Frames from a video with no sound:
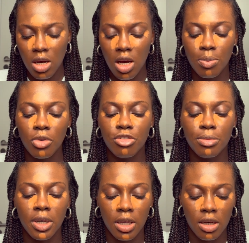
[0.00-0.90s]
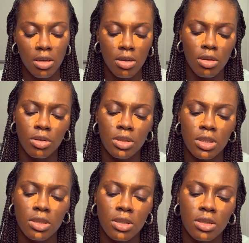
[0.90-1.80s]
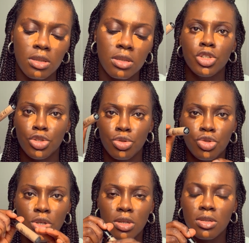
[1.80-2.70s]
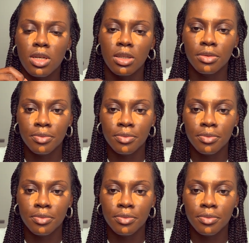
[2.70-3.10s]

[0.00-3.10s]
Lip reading: above my color. This is neutral tan.